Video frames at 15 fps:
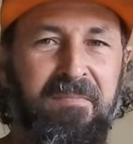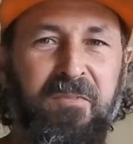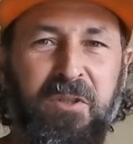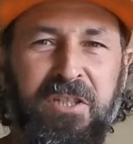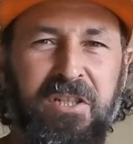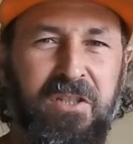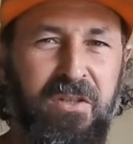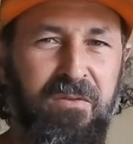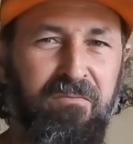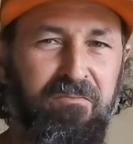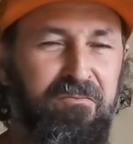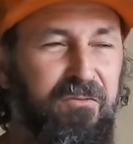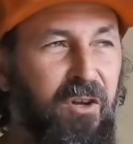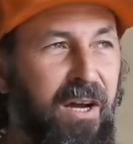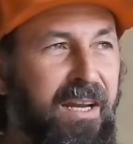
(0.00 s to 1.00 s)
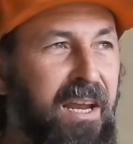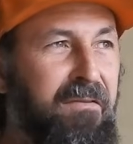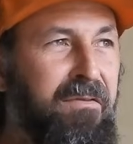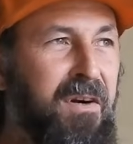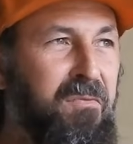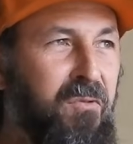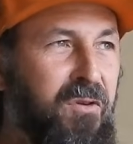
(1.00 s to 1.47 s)
which is like
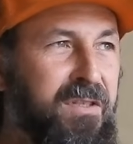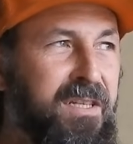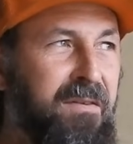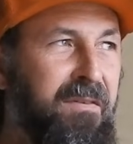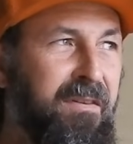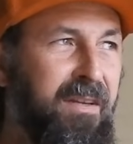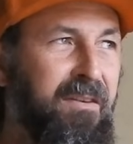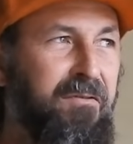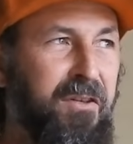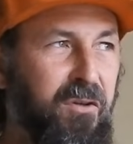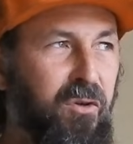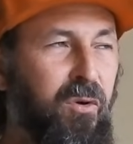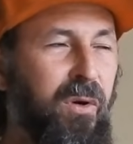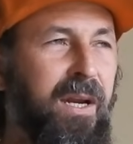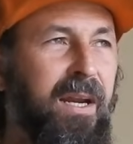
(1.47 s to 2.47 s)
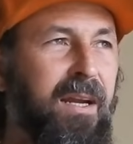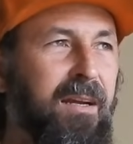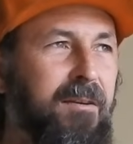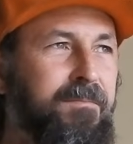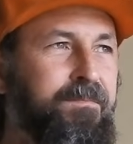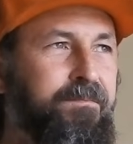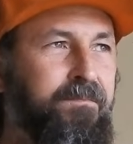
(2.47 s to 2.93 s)
everyone wants everything real
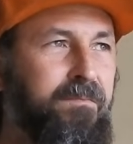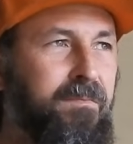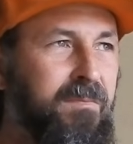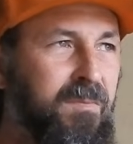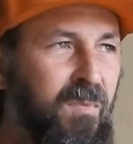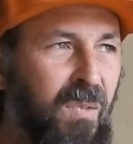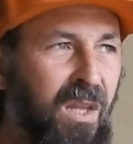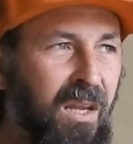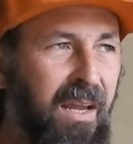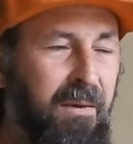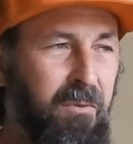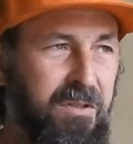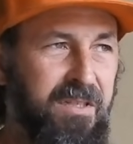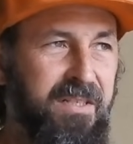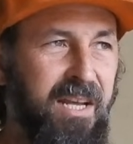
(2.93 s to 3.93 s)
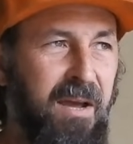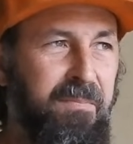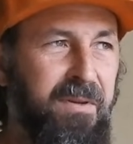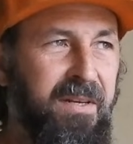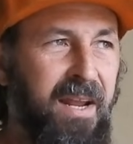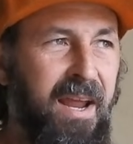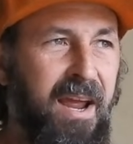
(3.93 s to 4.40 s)
quick. and wants to
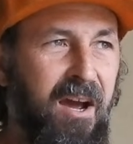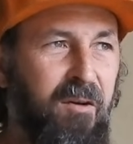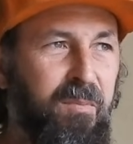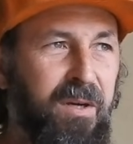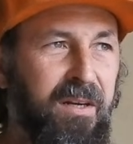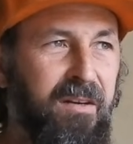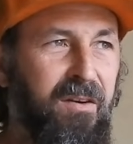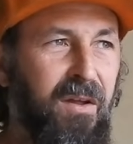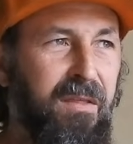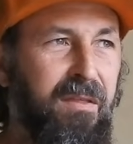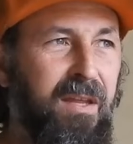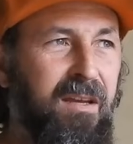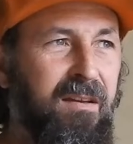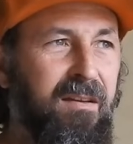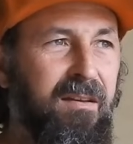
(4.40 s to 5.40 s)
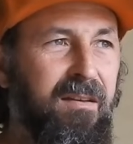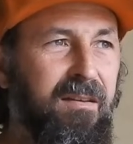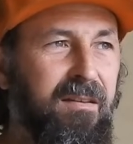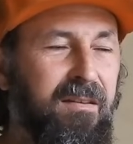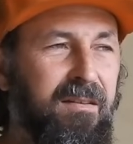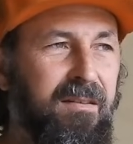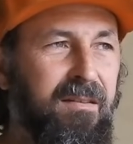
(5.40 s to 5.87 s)
happen now, but I think
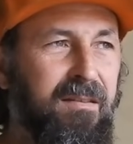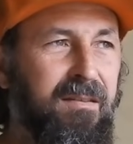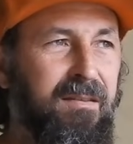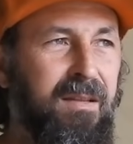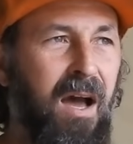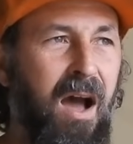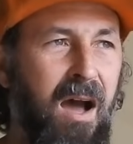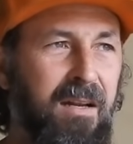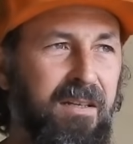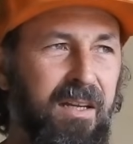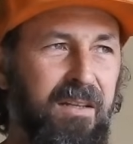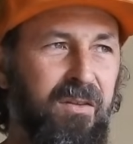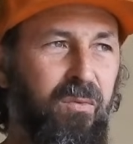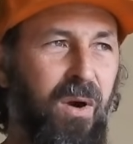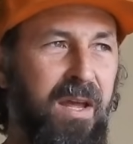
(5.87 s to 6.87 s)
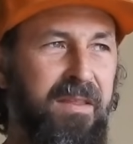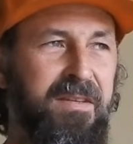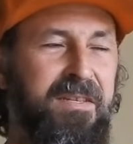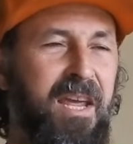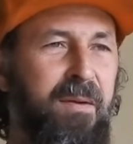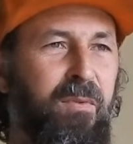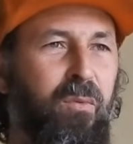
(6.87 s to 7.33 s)
the hunt and the way the
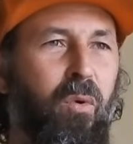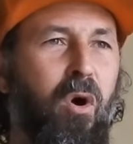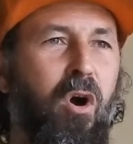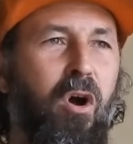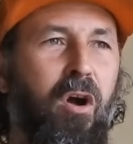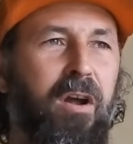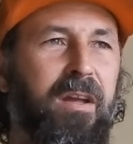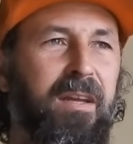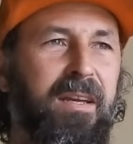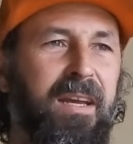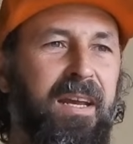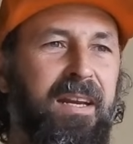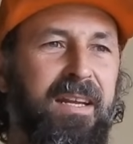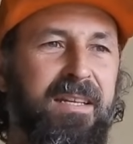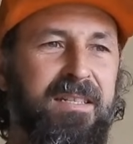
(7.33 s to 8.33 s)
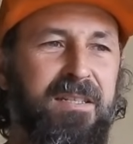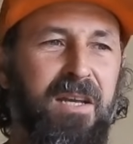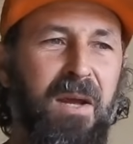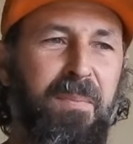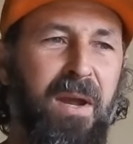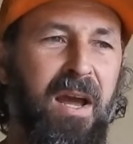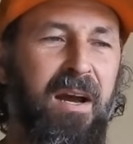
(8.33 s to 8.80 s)
Sambar work, it
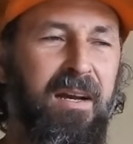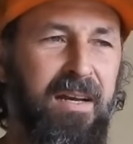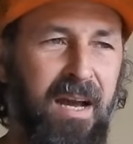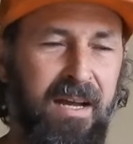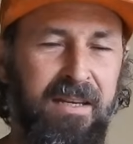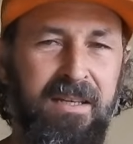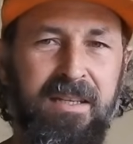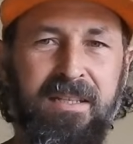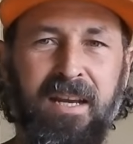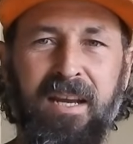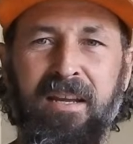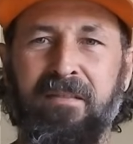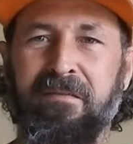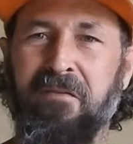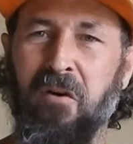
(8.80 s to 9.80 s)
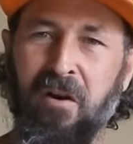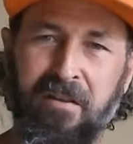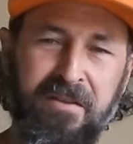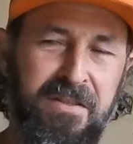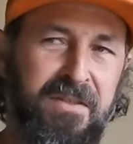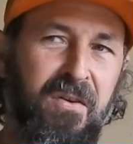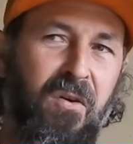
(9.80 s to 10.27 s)
is about cutting your teeth,
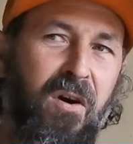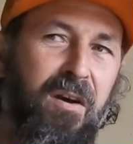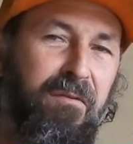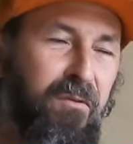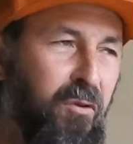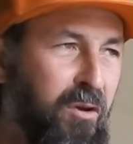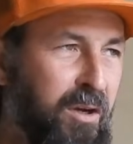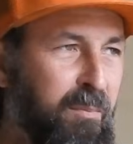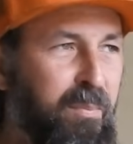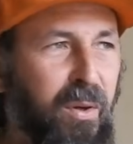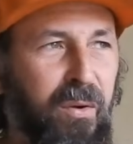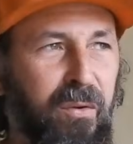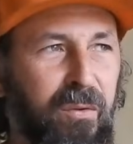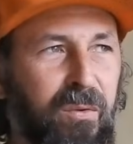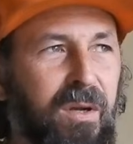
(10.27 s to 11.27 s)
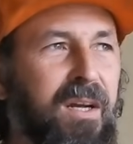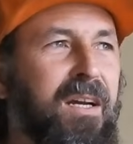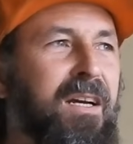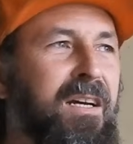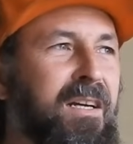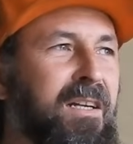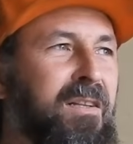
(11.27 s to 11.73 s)
finding the sign, looking at poo,
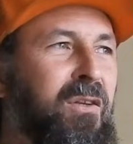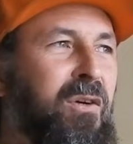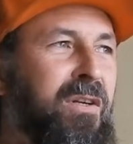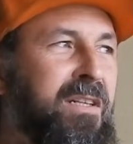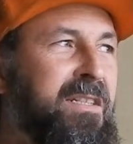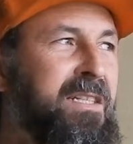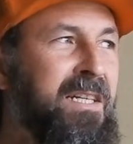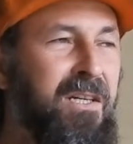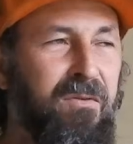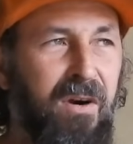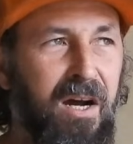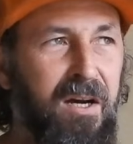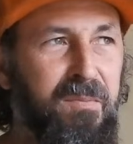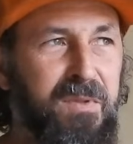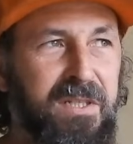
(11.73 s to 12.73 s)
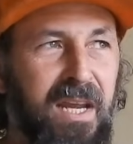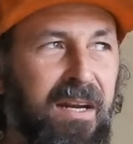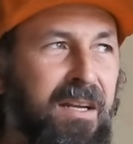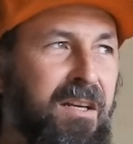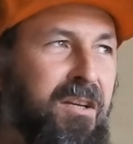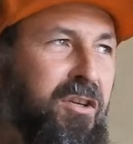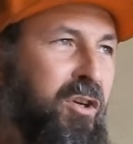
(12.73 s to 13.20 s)
looking at deer rubs,
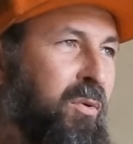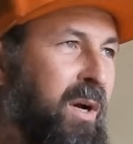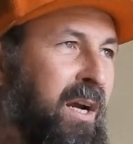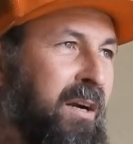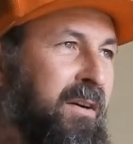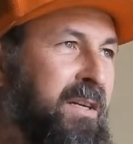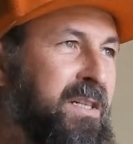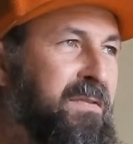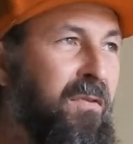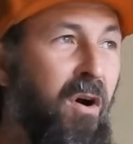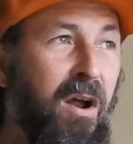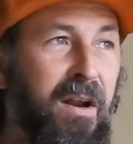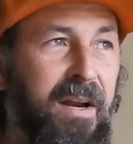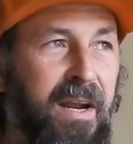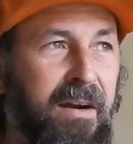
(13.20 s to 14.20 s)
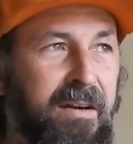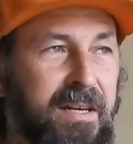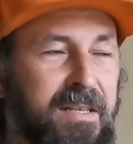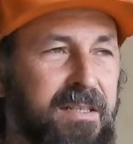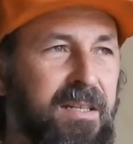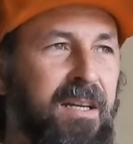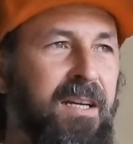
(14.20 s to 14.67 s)
getting into new areas, finding
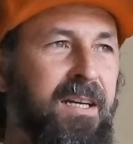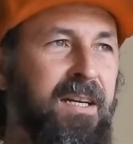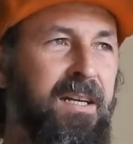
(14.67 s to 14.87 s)
areas.